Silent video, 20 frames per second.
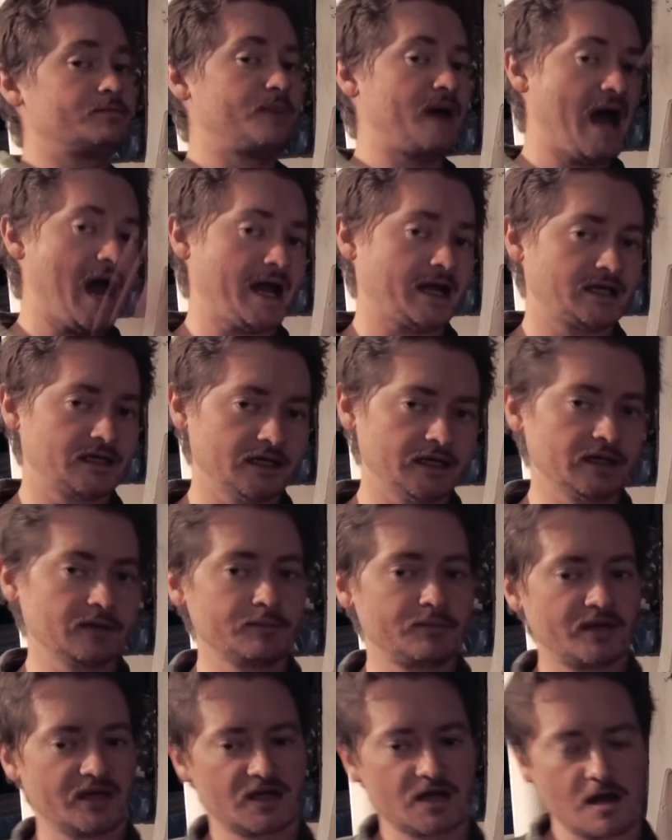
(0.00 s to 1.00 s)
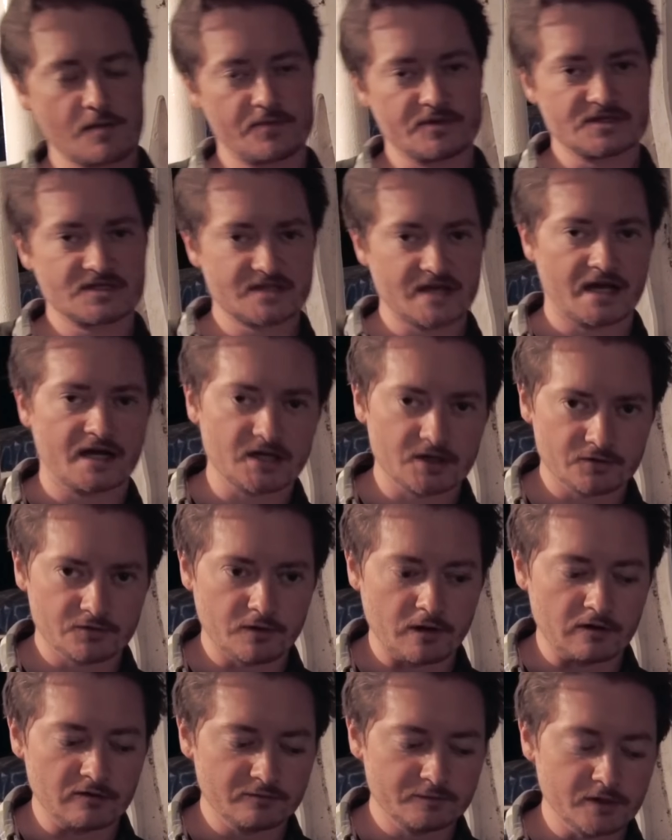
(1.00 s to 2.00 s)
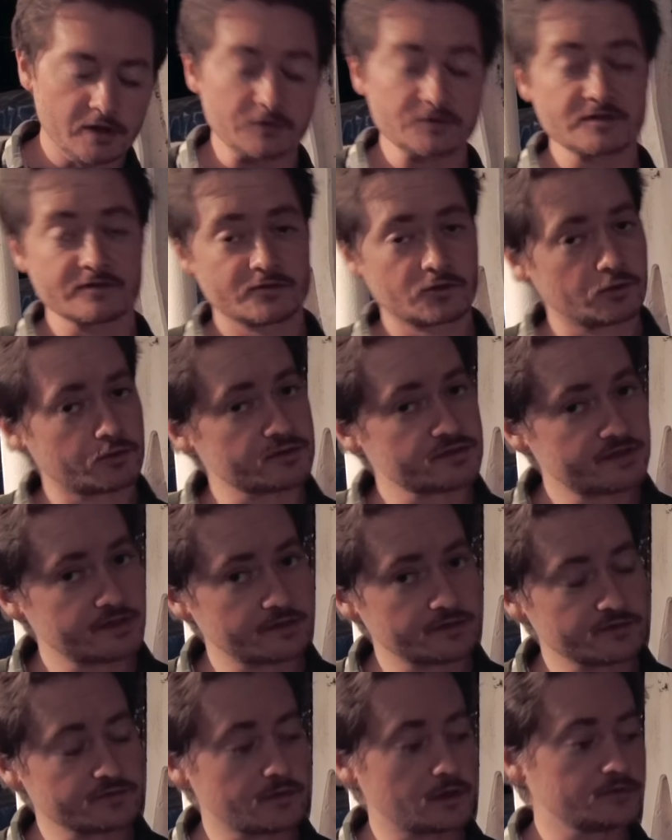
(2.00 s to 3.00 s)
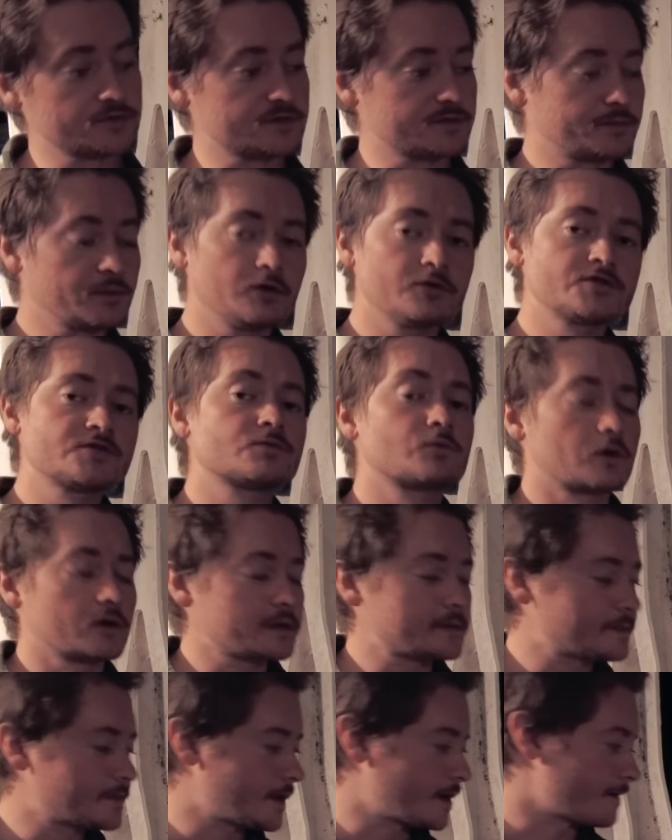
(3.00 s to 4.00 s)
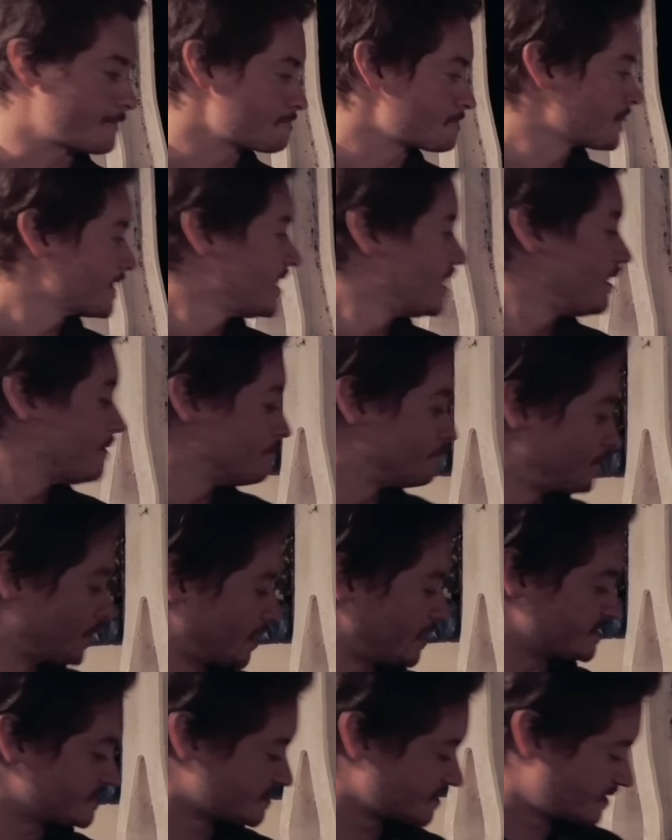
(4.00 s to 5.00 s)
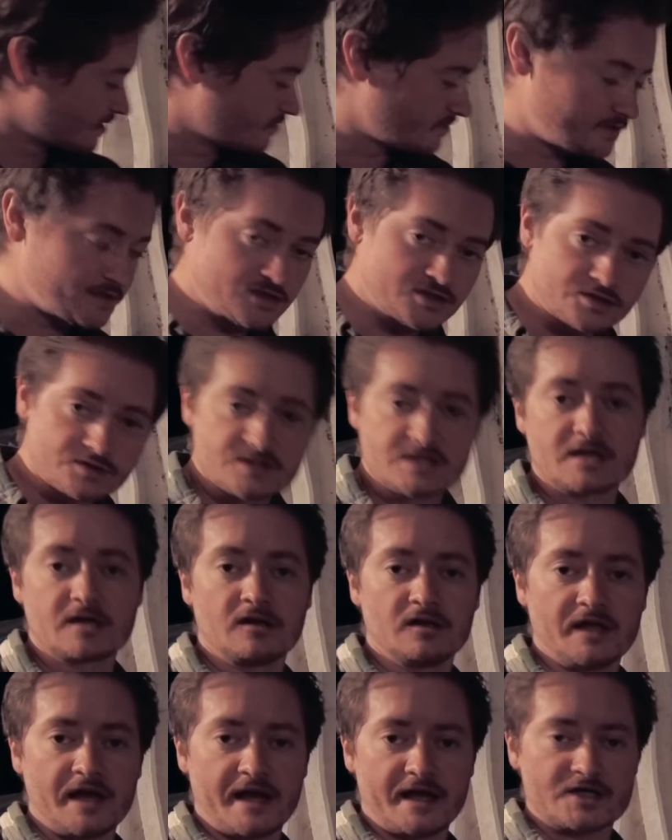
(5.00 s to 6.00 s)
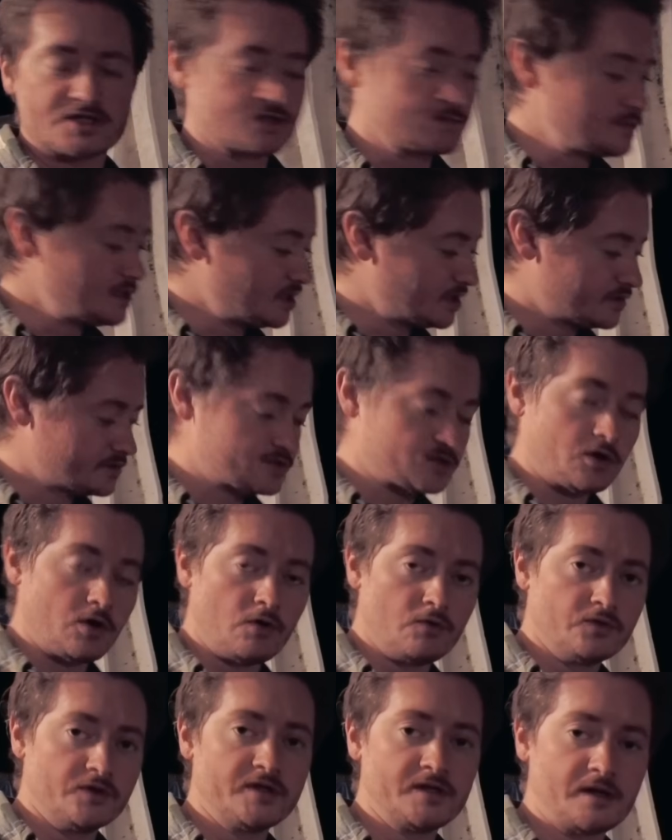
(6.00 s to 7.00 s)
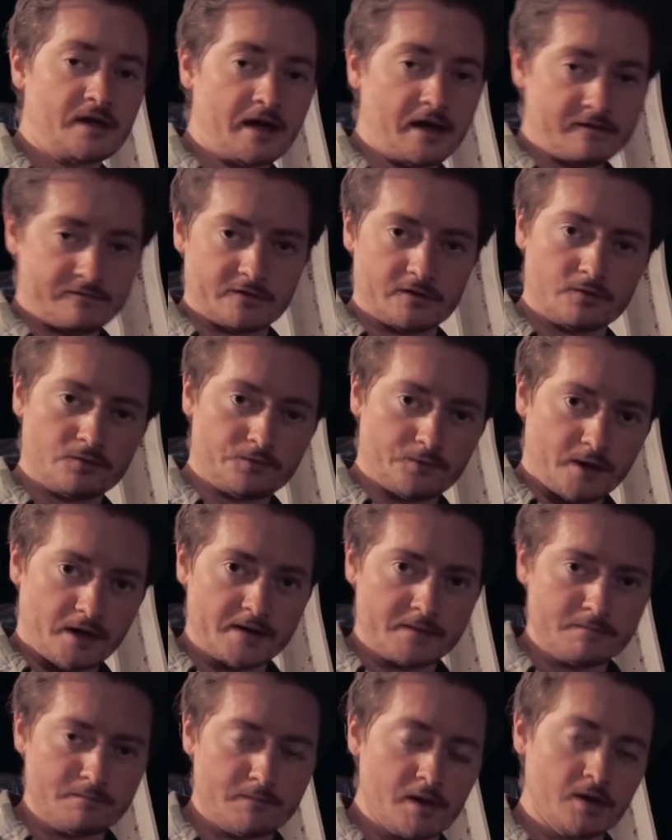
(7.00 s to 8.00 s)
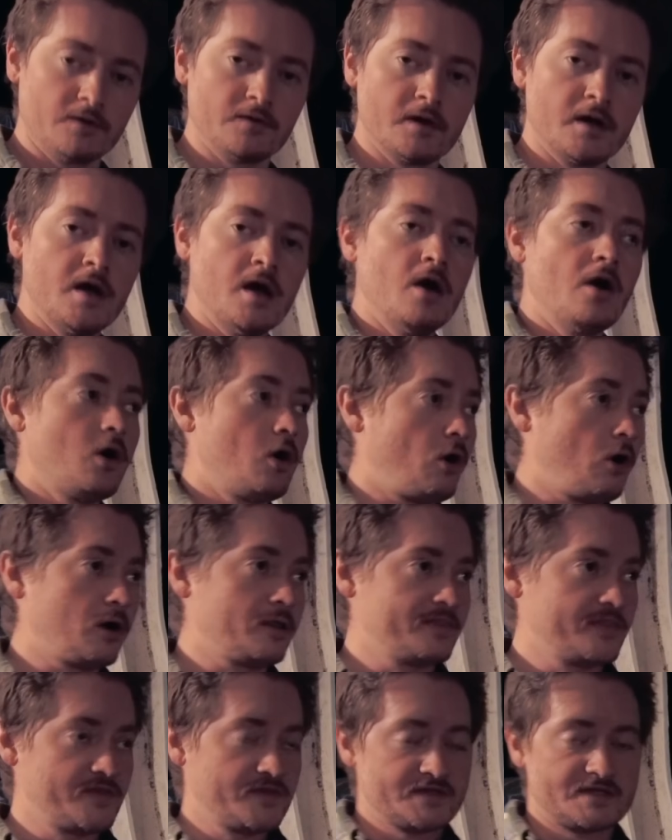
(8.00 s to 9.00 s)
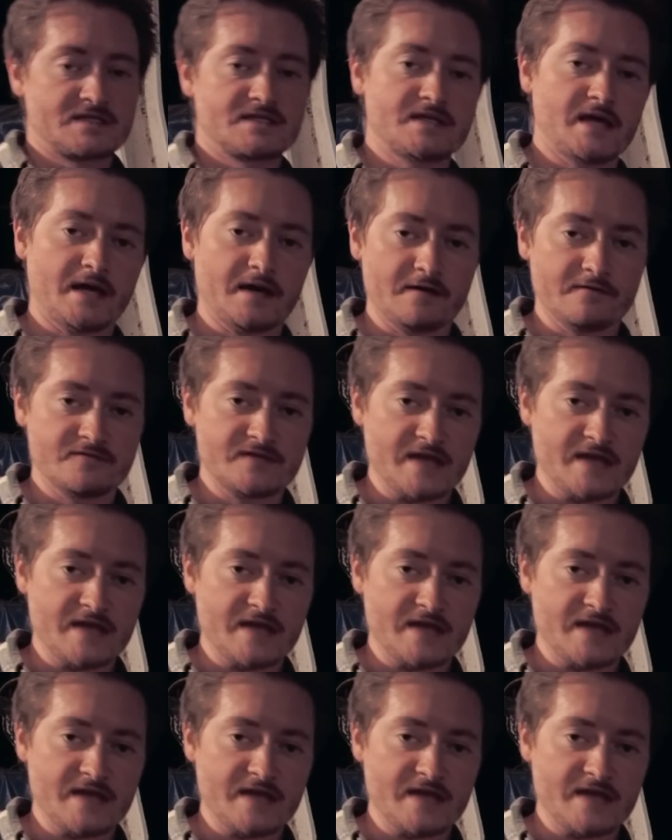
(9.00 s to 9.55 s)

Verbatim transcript: back in and pick up a second row of boats. Of course, those rows of boats weren't there. But these are single action, meaning there's only ever one boat on this set of